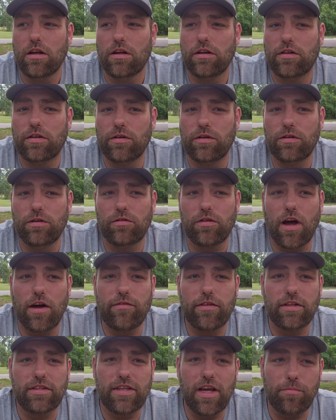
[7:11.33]
to
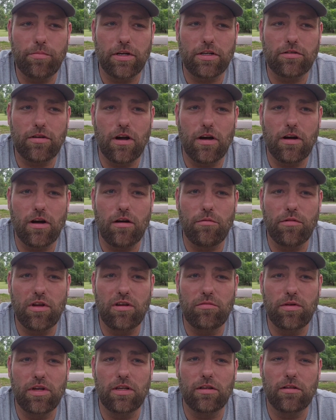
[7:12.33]
driving a septic truck on
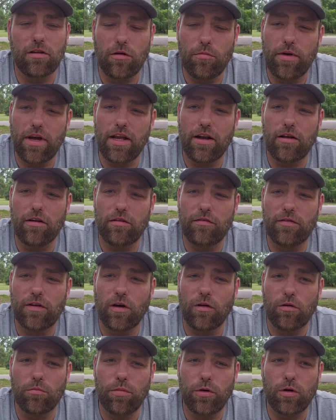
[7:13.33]
me, being low man on a
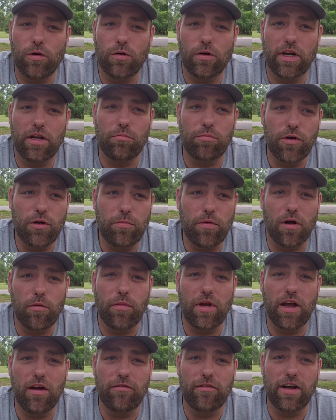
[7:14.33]
total pole, getting poop on
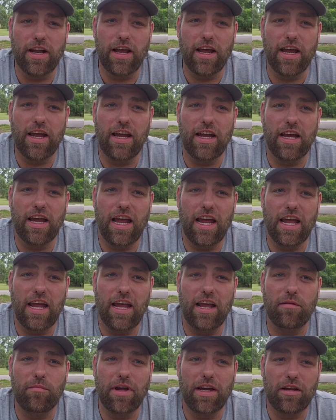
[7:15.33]
me every day,
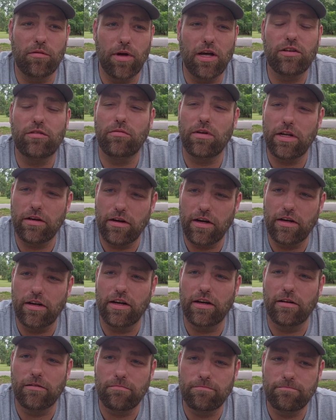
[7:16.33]
and making about 20 grand a
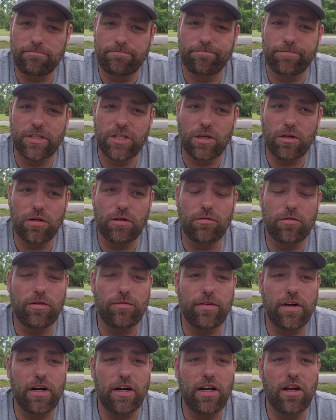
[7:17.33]
year. So it was a
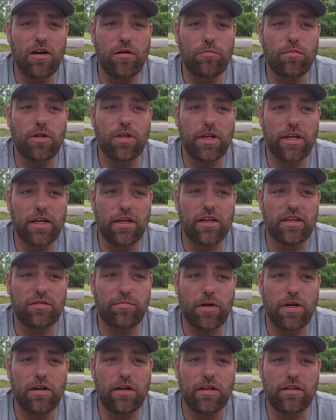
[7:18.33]
very humbling
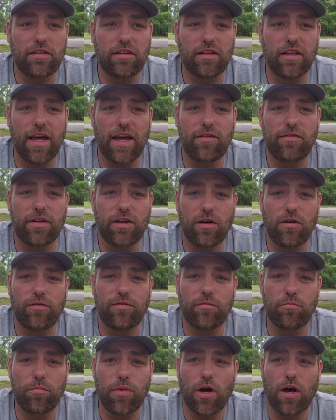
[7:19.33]
experience in life to go
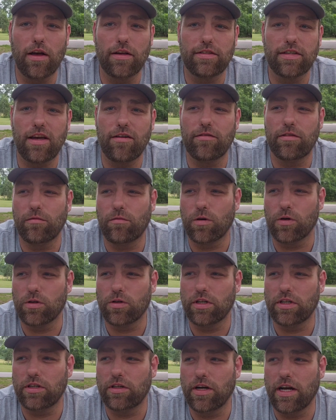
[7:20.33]
from boss, having the
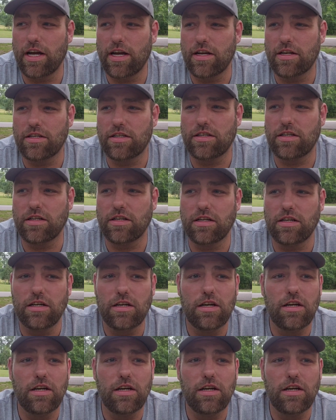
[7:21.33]
world in your hands, to